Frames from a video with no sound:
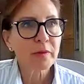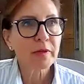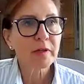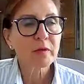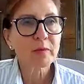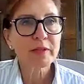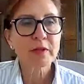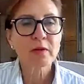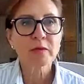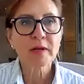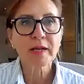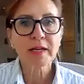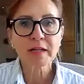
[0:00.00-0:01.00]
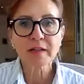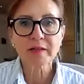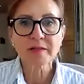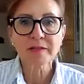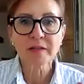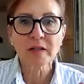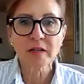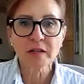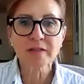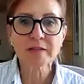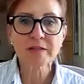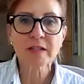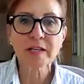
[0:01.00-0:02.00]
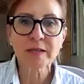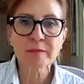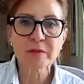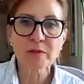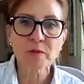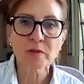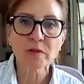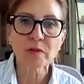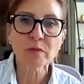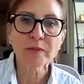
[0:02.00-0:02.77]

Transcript: you know, we don't have all the time in the world.